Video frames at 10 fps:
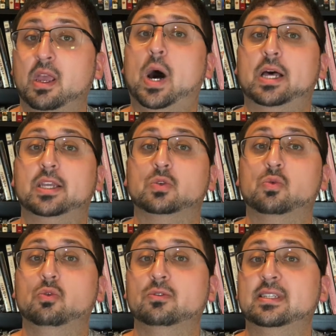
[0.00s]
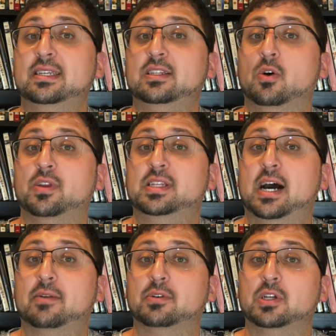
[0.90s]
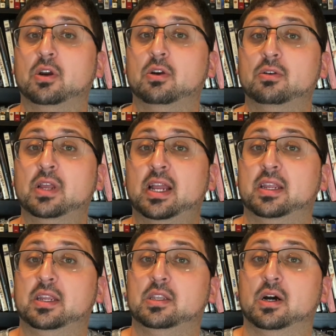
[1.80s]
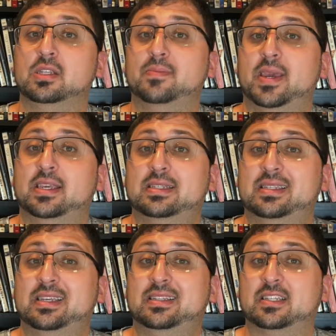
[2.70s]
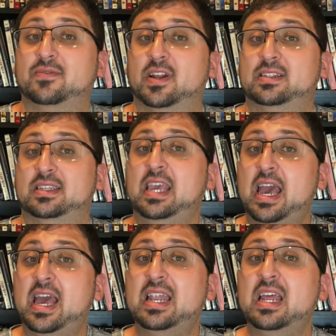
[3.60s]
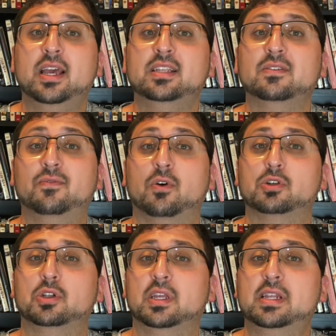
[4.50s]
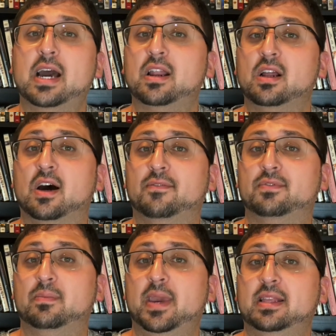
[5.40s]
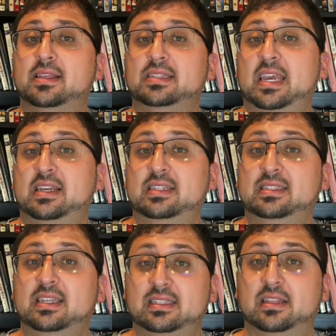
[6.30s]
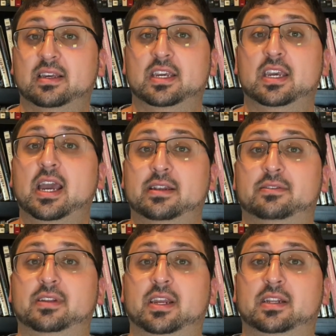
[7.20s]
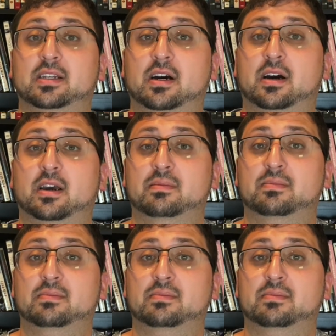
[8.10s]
While it's cool to see Tony Todd return, and he does make his scenes as fun as he can, it's unfortunately not enough to make this a consistently entertaining time.